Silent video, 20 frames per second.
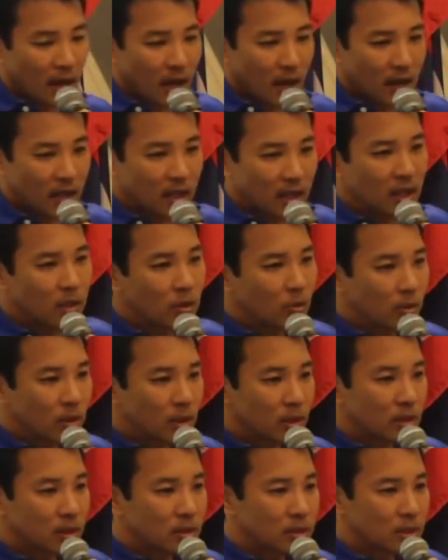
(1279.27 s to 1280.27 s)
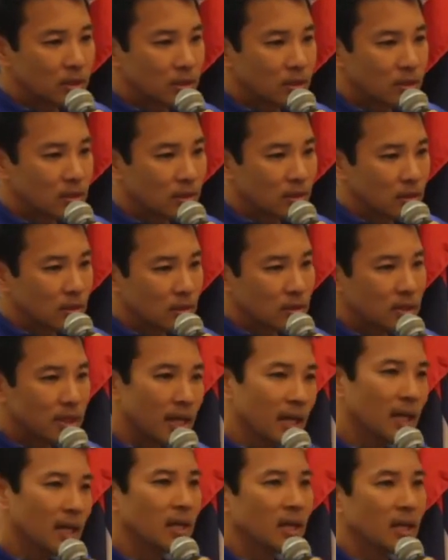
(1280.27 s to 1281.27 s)
And he was
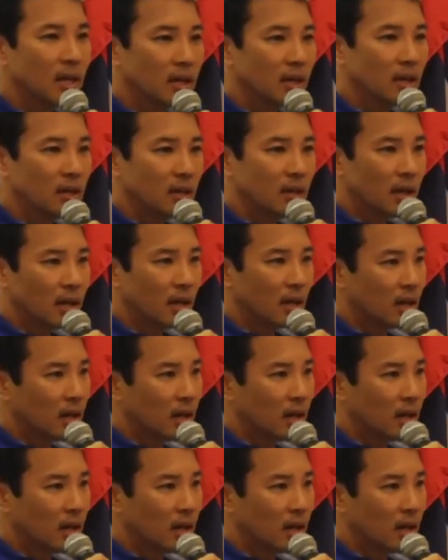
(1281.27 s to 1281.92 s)
taken in